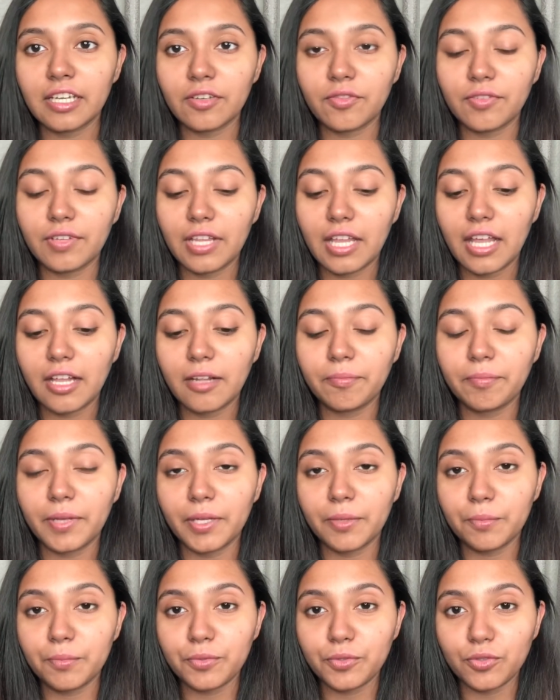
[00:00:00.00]
it will help
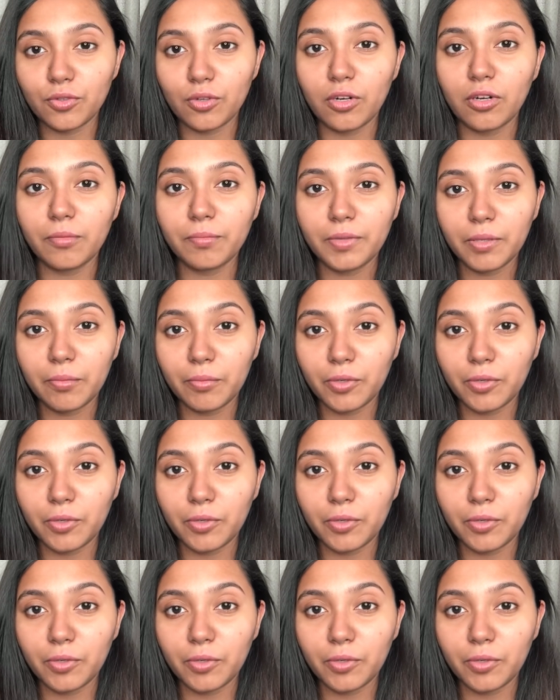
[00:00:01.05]
absorb the